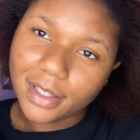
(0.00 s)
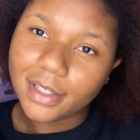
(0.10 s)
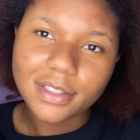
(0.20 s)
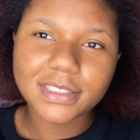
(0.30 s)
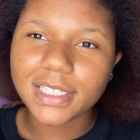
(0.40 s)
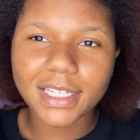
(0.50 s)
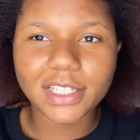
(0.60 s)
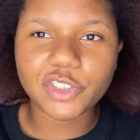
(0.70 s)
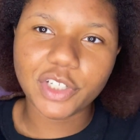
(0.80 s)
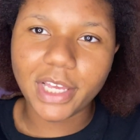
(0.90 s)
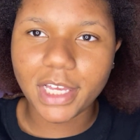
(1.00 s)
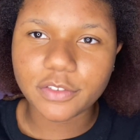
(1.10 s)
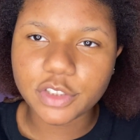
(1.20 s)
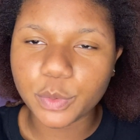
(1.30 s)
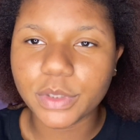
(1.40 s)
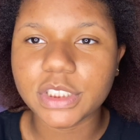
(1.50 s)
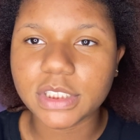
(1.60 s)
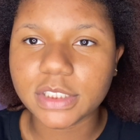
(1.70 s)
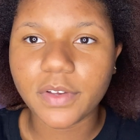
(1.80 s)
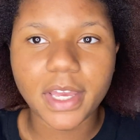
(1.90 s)
it's 1.5 inches, 2 inches
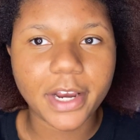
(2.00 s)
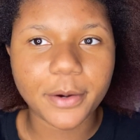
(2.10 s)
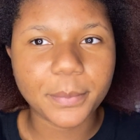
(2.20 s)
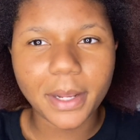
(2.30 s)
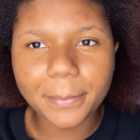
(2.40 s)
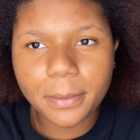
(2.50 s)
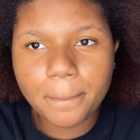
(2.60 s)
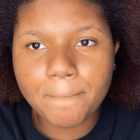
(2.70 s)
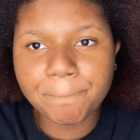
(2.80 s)
of hair. But I mean,